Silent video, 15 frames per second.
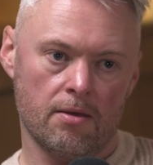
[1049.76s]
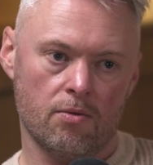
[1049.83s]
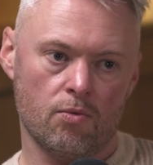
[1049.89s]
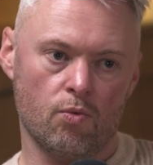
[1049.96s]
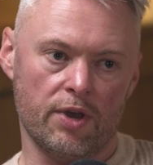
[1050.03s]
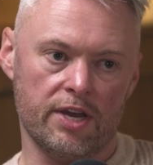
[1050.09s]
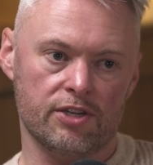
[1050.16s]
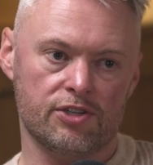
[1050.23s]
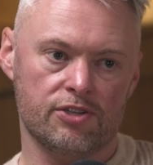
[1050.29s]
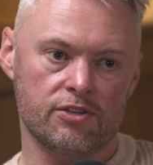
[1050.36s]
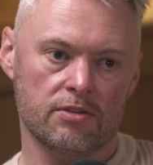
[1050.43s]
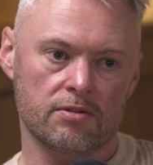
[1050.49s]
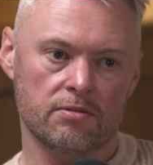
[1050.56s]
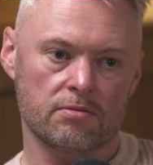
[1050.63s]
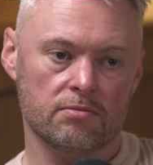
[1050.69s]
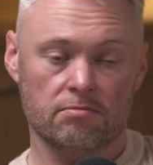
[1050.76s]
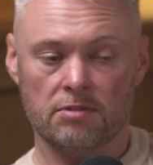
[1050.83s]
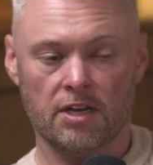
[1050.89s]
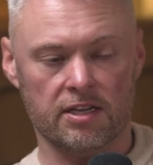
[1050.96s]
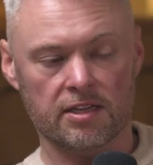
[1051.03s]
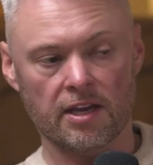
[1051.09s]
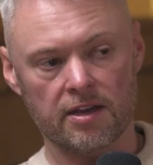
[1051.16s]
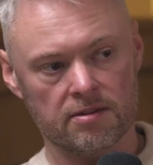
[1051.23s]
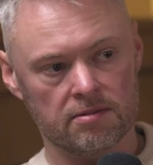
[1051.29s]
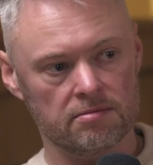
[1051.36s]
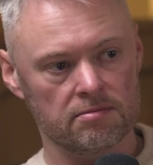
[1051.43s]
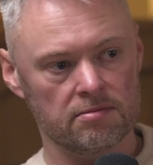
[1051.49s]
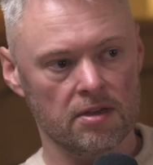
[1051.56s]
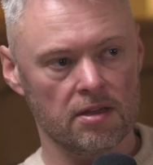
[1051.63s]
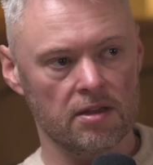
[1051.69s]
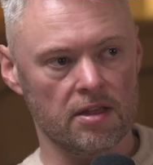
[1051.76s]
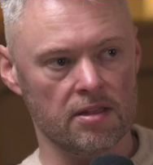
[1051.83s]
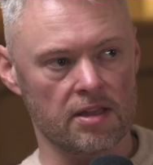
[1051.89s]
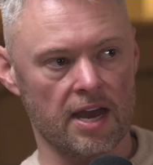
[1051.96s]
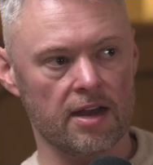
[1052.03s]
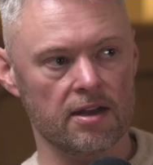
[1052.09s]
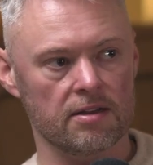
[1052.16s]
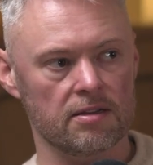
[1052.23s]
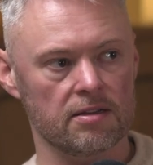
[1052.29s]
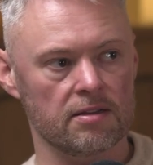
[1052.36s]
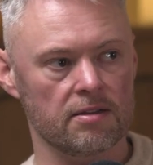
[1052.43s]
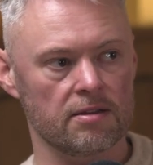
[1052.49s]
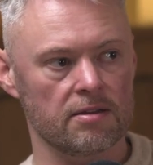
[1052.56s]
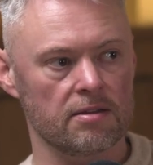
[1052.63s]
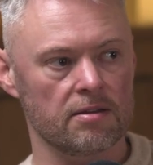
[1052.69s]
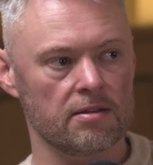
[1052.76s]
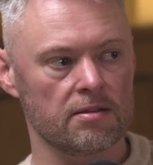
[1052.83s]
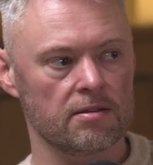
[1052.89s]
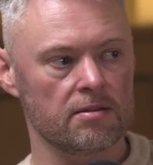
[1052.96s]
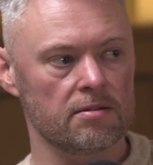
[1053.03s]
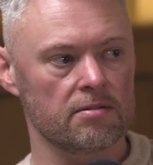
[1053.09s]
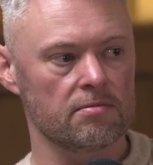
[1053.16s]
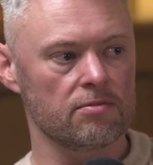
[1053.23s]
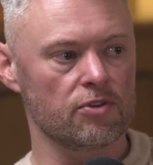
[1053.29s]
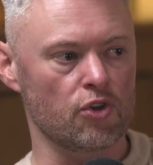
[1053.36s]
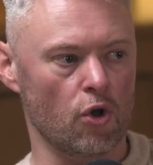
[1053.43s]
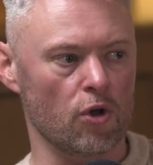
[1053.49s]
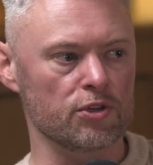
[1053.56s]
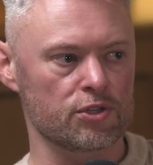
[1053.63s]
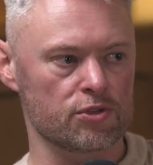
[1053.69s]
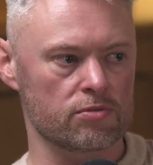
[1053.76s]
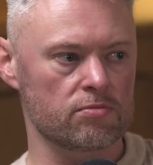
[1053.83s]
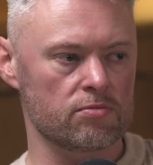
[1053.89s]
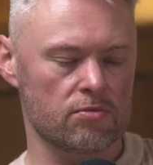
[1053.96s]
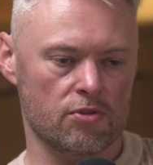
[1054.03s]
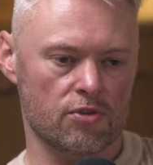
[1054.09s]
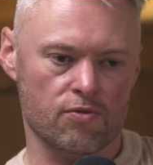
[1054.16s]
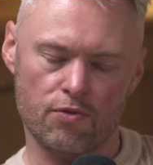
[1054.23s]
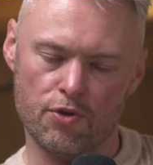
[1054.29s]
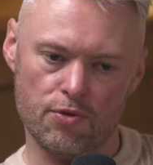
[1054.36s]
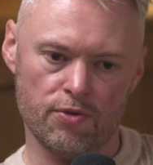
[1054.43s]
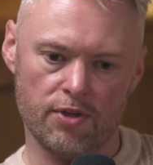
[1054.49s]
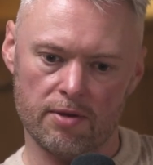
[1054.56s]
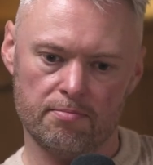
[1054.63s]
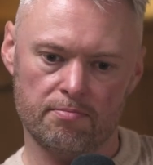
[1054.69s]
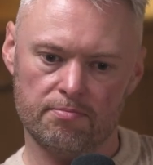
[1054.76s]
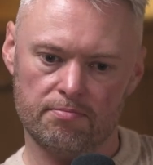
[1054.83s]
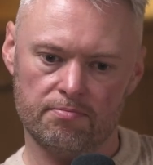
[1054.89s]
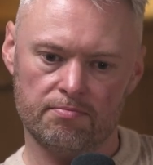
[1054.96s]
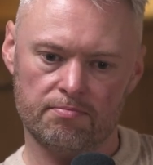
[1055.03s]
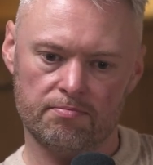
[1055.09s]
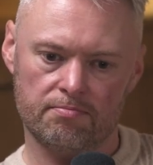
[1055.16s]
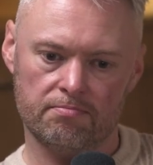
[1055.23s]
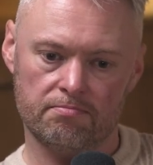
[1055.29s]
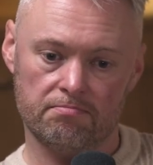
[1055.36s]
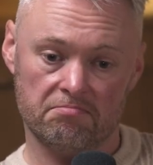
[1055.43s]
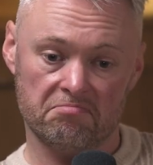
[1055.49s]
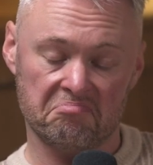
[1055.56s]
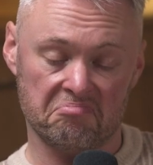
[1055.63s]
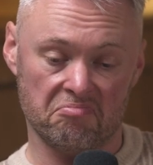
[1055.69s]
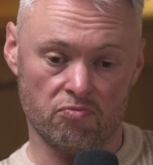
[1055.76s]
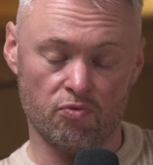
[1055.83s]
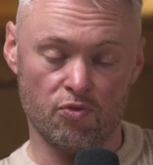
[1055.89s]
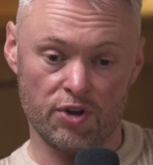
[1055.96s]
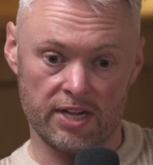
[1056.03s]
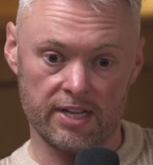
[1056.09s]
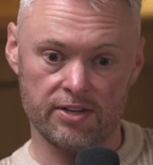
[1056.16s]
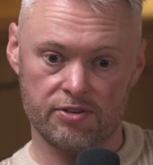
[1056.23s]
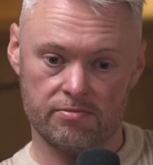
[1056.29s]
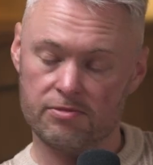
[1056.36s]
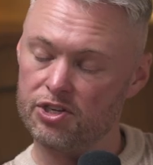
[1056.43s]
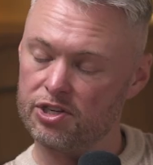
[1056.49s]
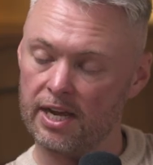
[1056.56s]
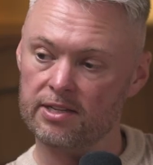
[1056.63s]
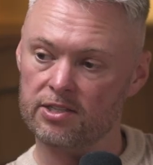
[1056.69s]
Which, like I say, that got us through the really shit